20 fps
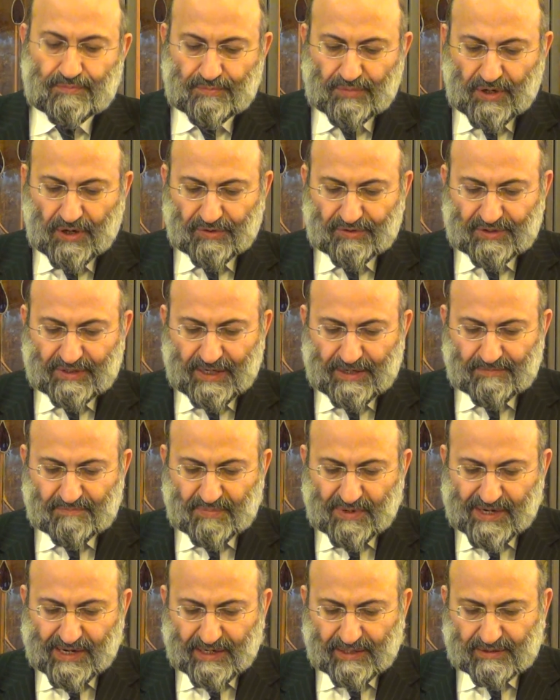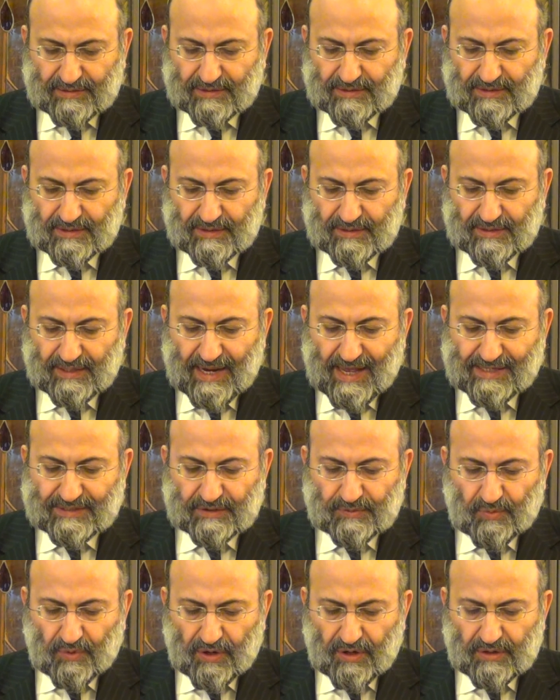brought 10 plagues, the
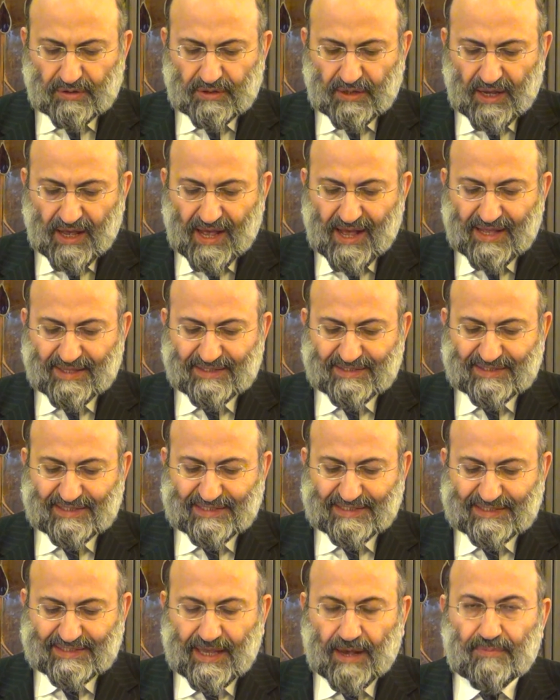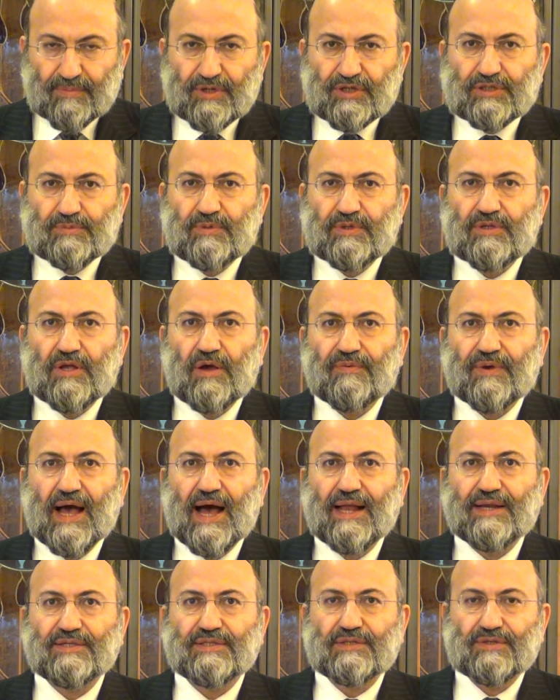last one, and it's the establishment of
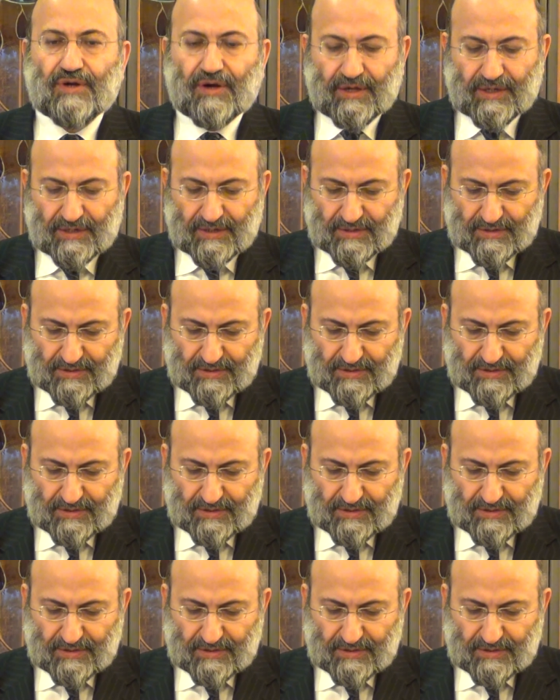Klal Yisrael.